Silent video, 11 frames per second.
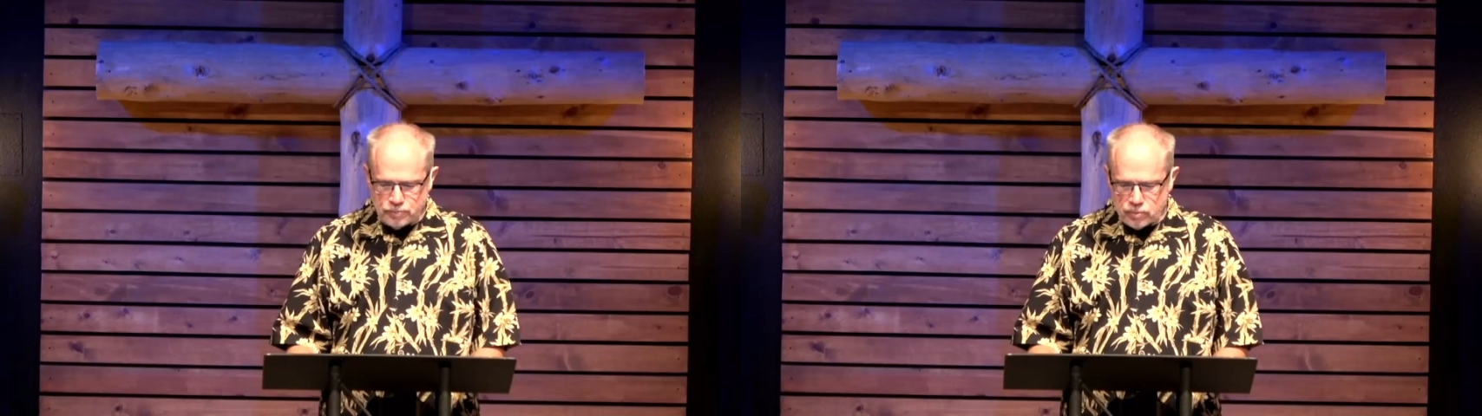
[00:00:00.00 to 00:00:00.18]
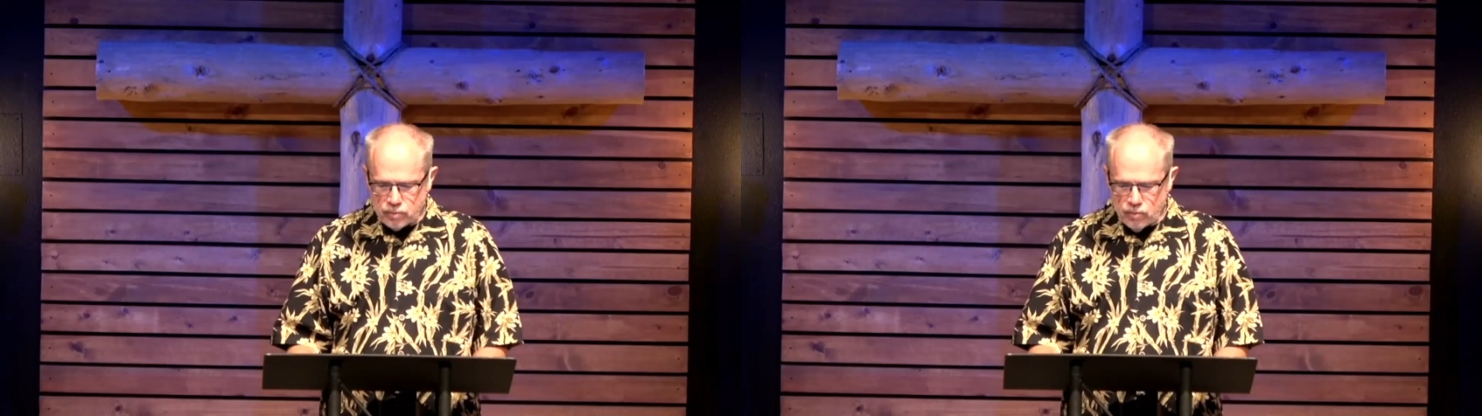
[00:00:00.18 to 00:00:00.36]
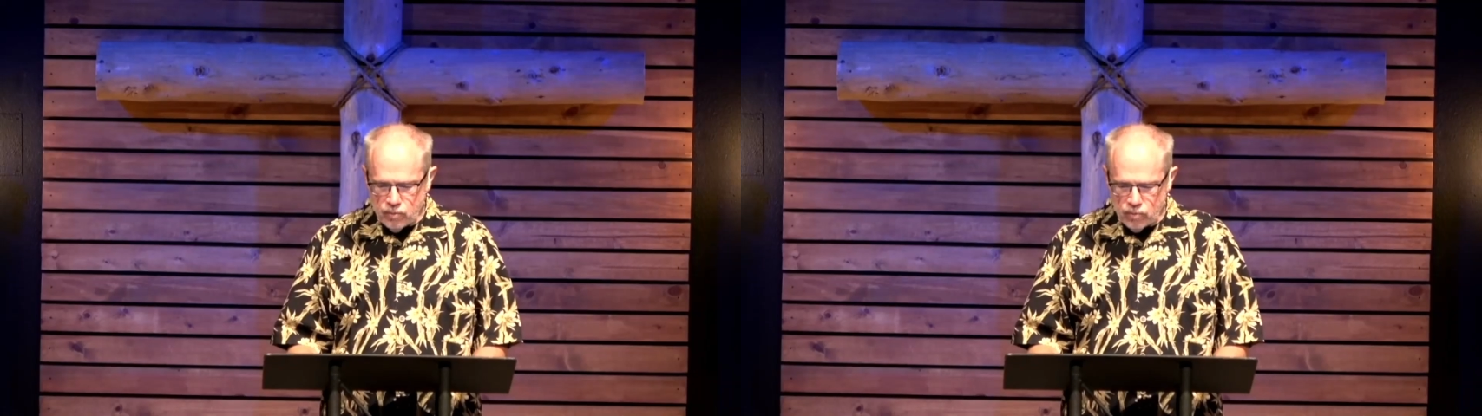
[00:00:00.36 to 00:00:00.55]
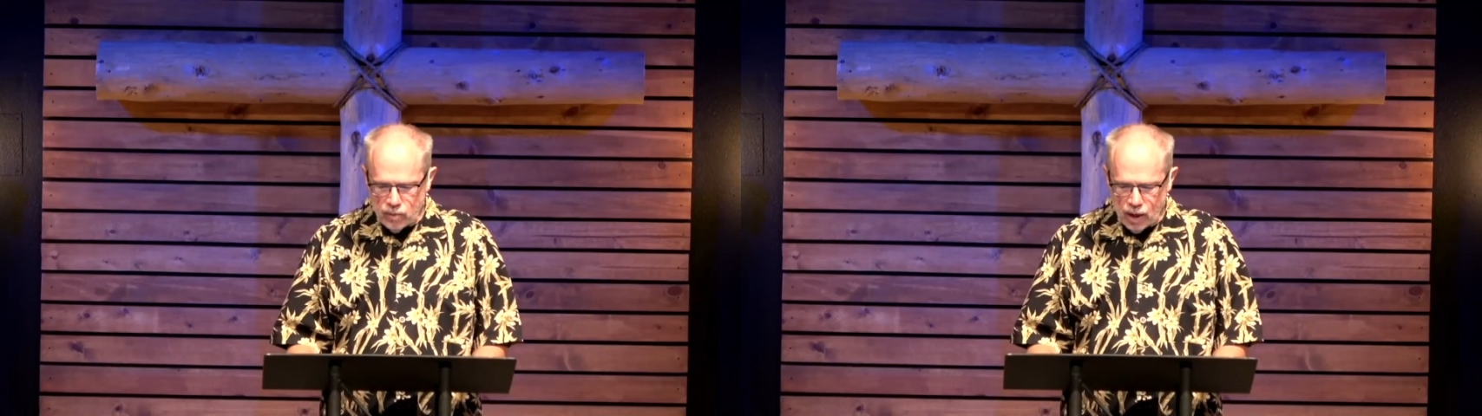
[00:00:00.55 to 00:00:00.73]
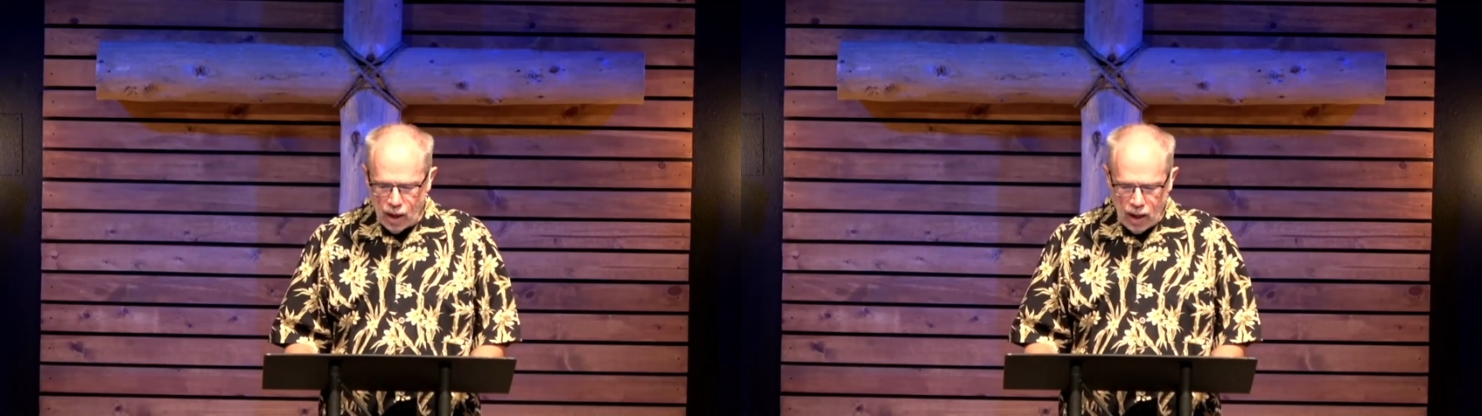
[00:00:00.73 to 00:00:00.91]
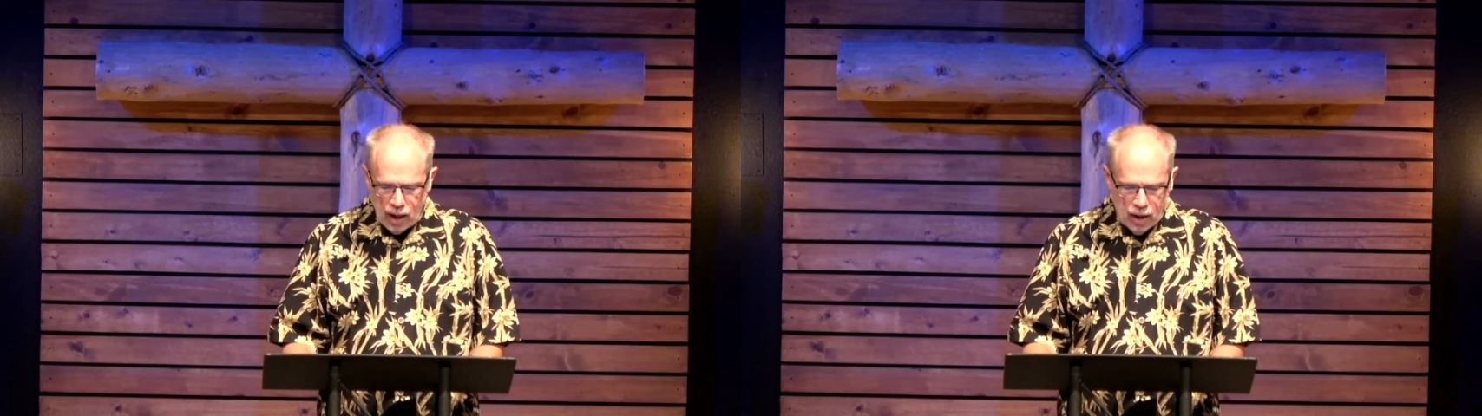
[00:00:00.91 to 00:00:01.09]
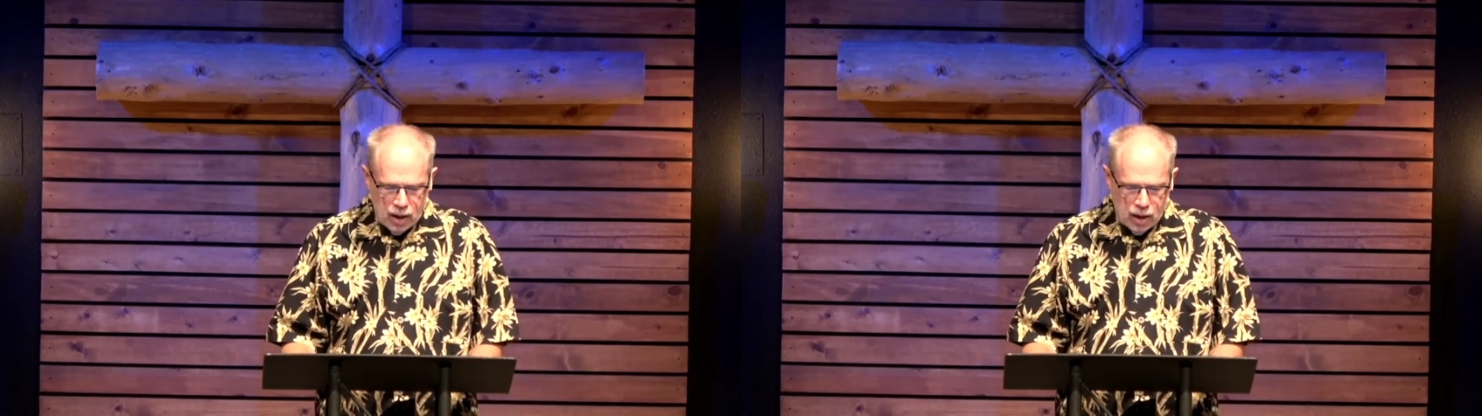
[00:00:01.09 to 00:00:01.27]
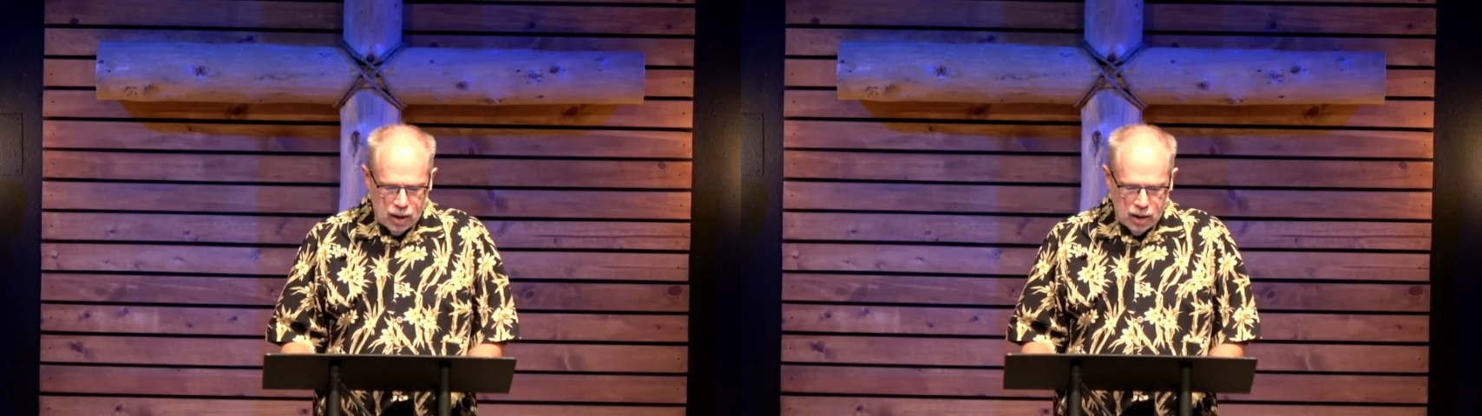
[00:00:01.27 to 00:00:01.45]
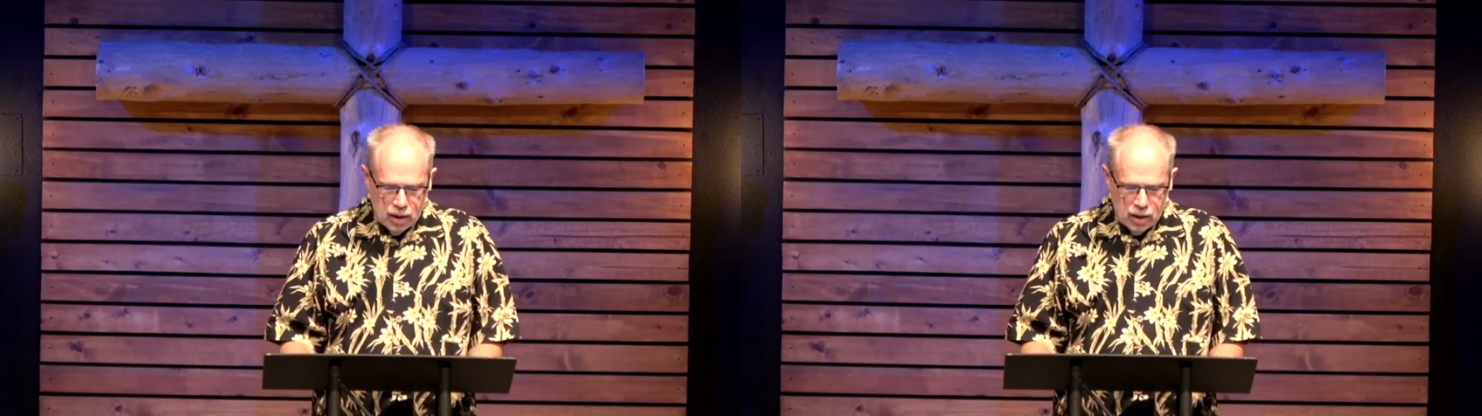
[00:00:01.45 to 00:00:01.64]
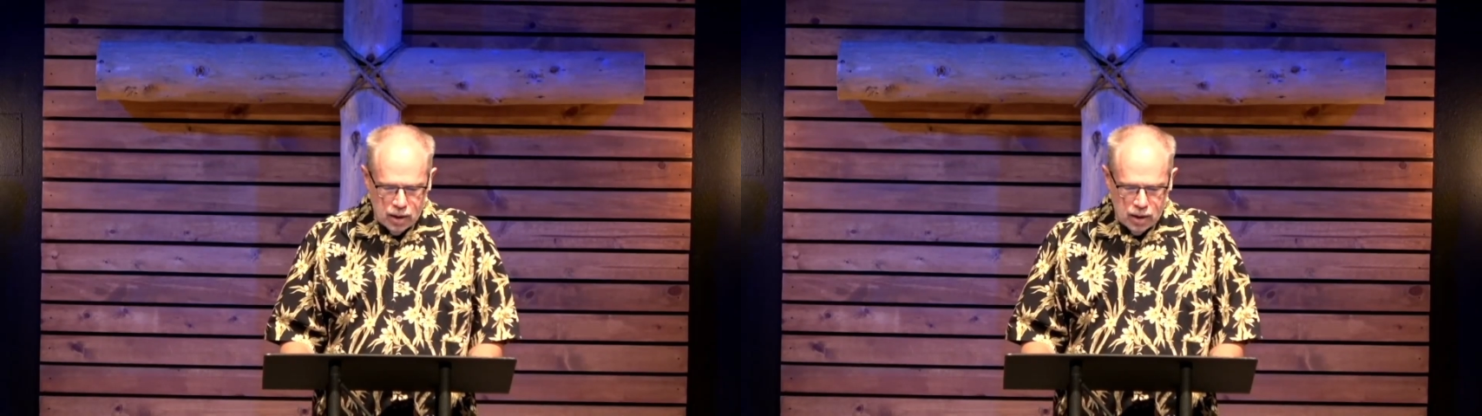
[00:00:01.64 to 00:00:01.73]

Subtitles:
[no speech]